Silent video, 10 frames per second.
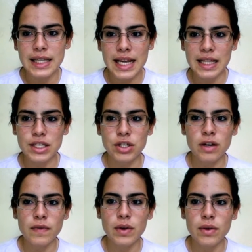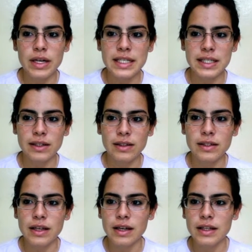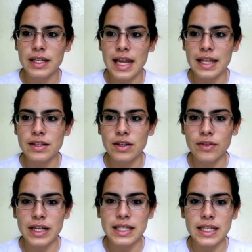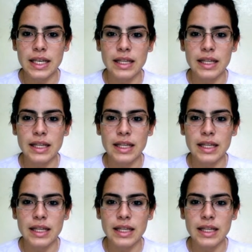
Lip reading: the addition of current salt and the decrease